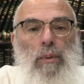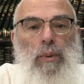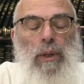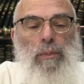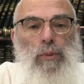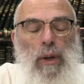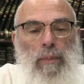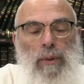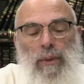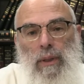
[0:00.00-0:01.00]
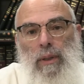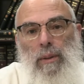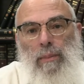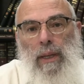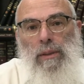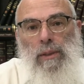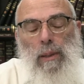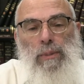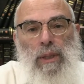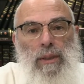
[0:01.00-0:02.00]
where primarily the main
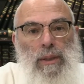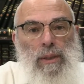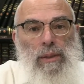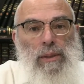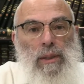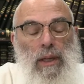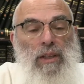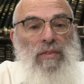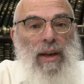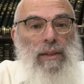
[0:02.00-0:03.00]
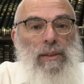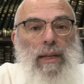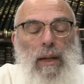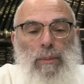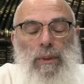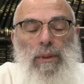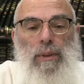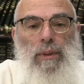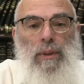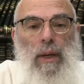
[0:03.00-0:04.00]
subject is advanced Talmud,
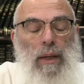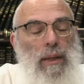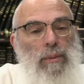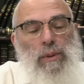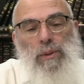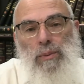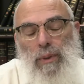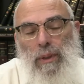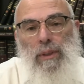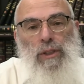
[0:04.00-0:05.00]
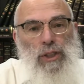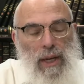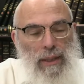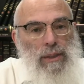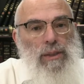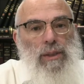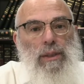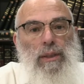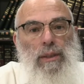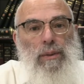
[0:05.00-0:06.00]
and he was really challenged.